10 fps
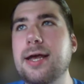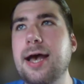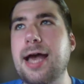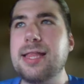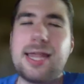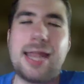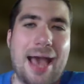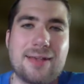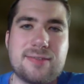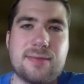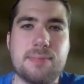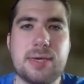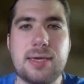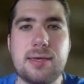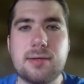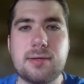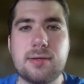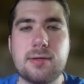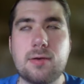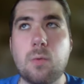I think it has to be
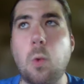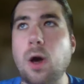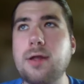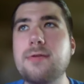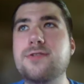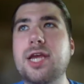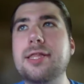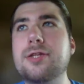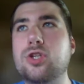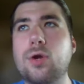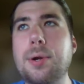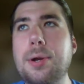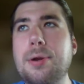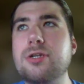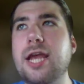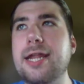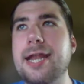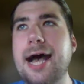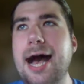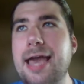one of Jalen Duren or
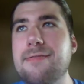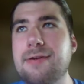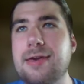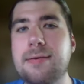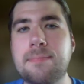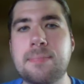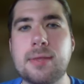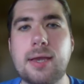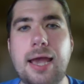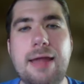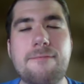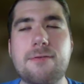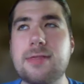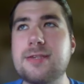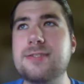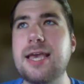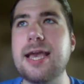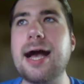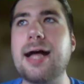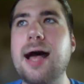Jaden Ivey. And for this
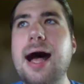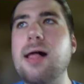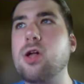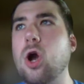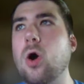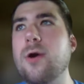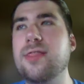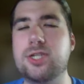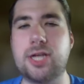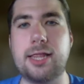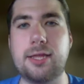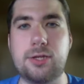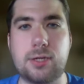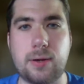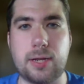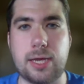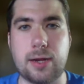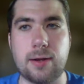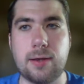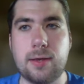sake, I'll go with Jalen Duren here.
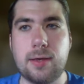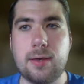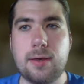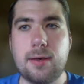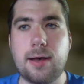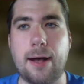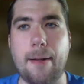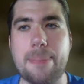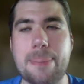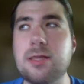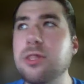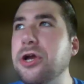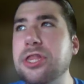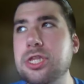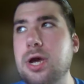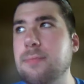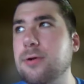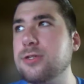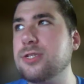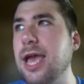You look at the
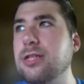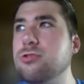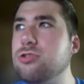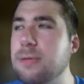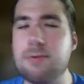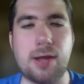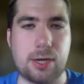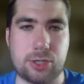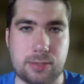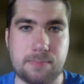numbers and you see production.